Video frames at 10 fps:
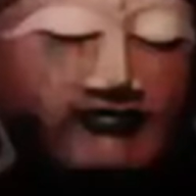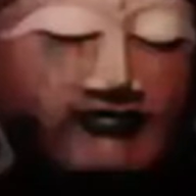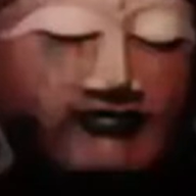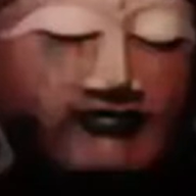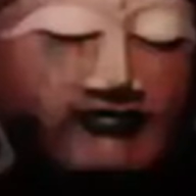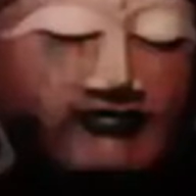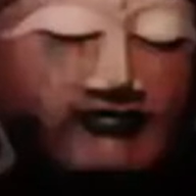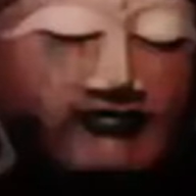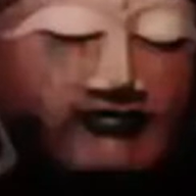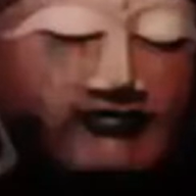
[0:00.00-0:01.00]

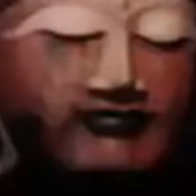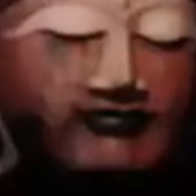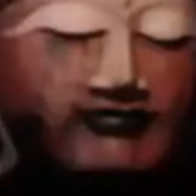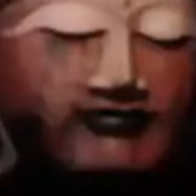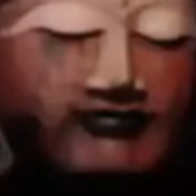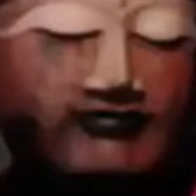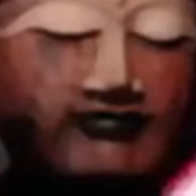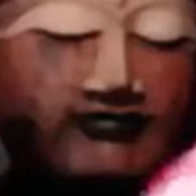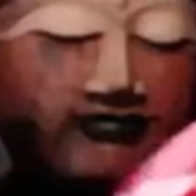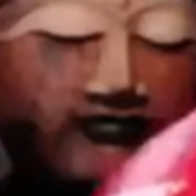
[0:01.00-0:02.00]

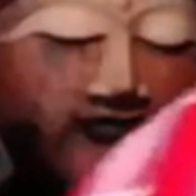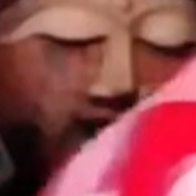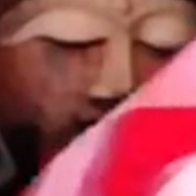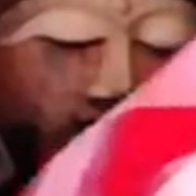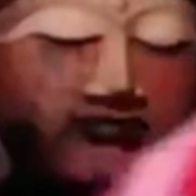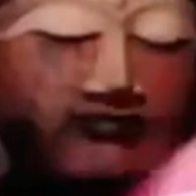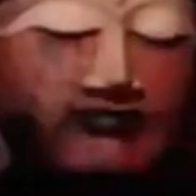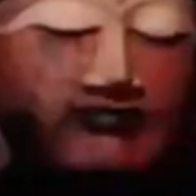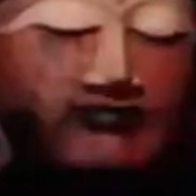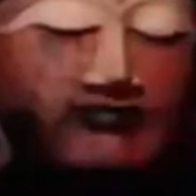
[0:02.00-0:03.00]

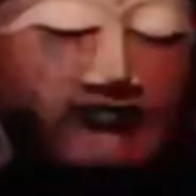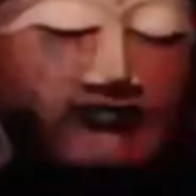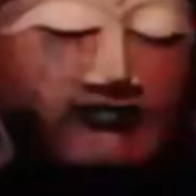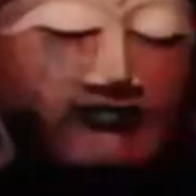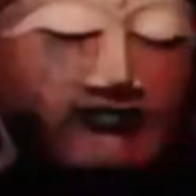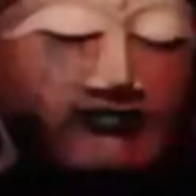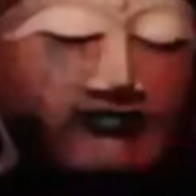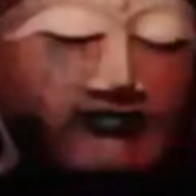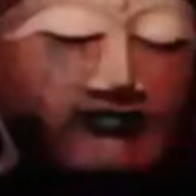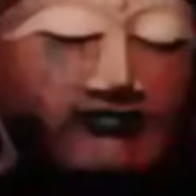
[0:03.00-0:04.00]

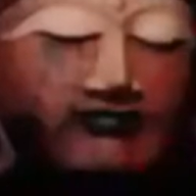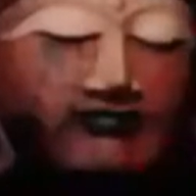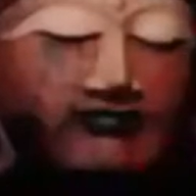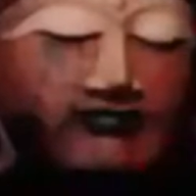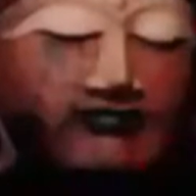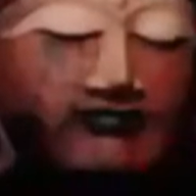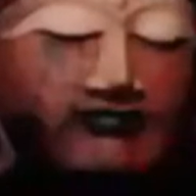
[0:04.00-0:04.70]
The person shown says nothing.